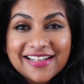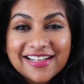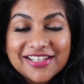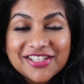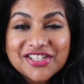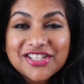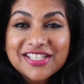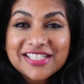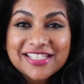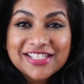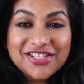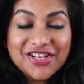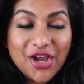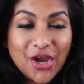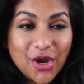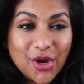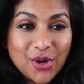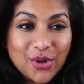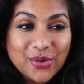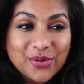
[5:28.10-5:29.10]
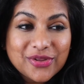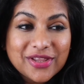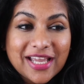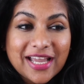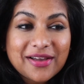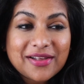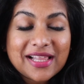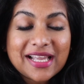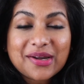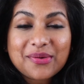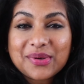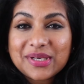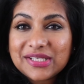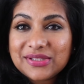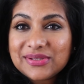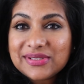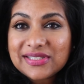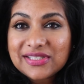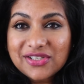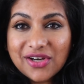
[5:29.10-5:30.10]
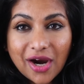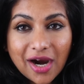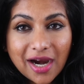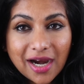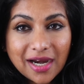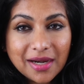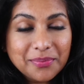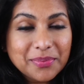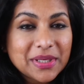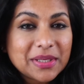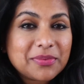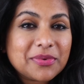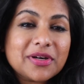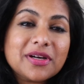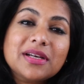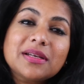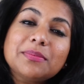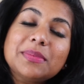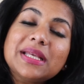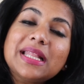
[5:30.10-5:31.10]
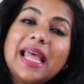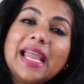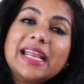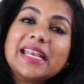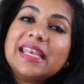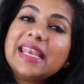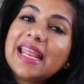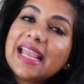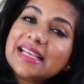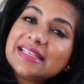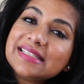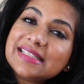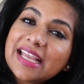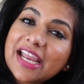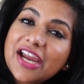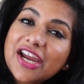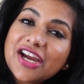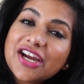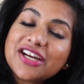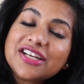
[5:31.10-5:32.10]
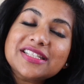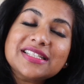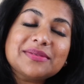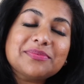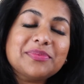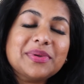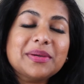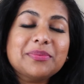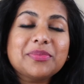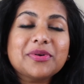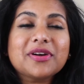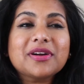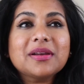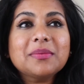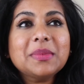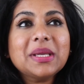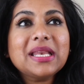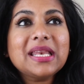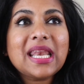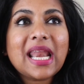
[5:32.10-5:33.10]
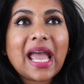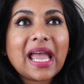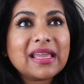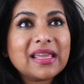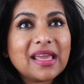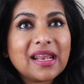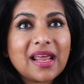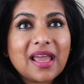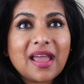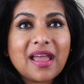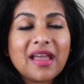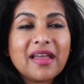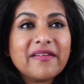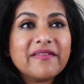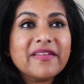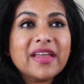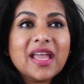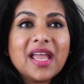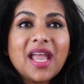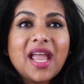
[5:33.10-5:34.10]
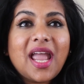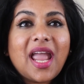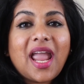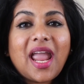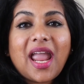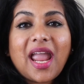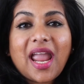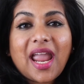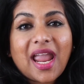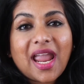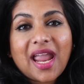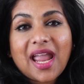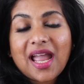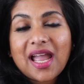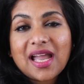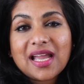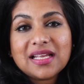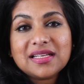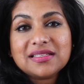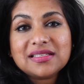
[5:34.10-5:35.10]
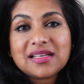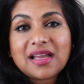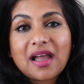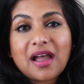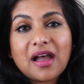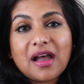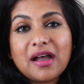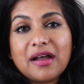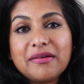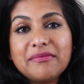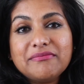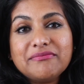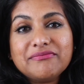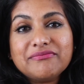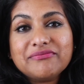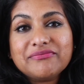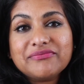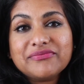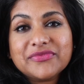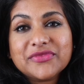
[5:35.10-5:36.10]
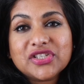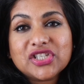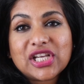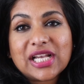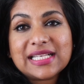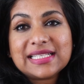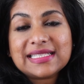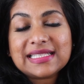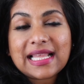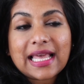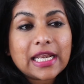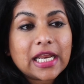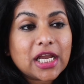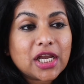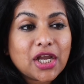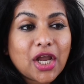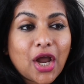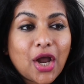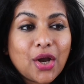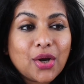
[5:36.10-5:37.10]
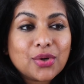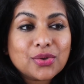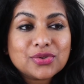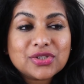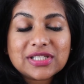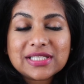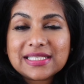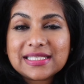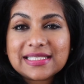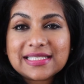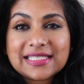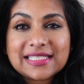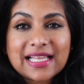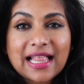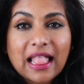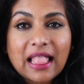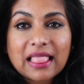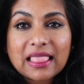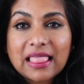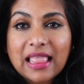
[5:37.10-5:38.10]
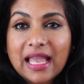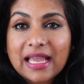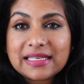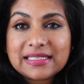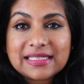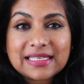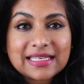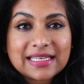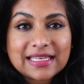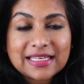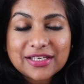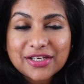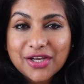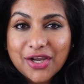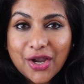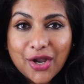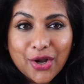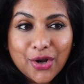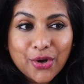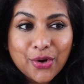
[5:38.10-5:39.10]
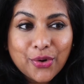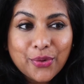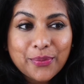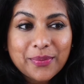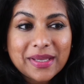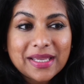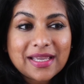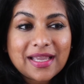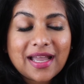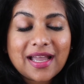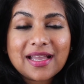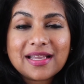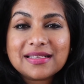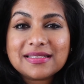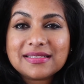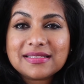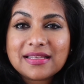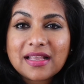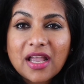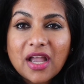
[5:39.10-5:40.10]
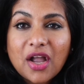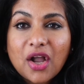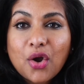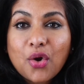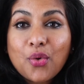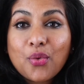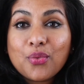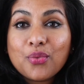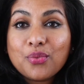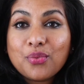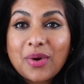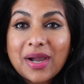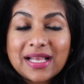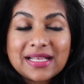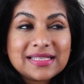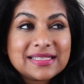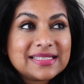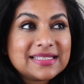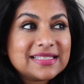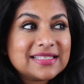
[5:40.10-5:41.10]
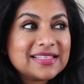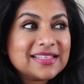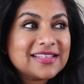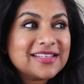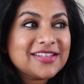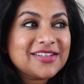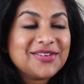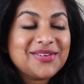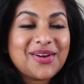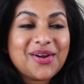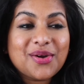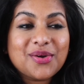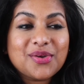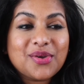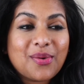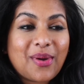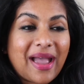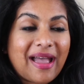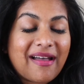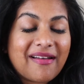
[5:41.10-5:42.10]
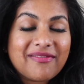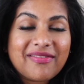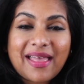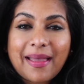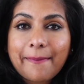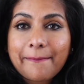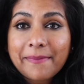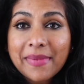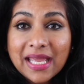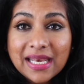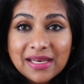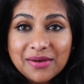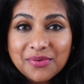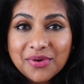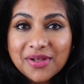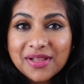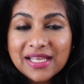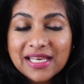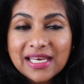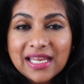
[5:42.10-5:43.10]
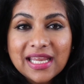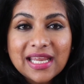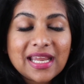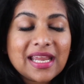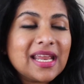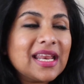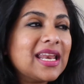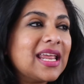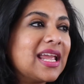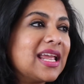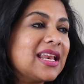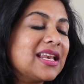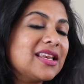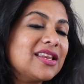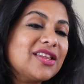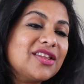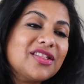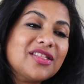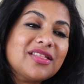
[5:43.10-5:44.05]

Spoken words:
just know that, like, when you start, people are going to be like naysayers, and people are going to be negative, and just let it go. Just let it go, because once you have that money rolling in and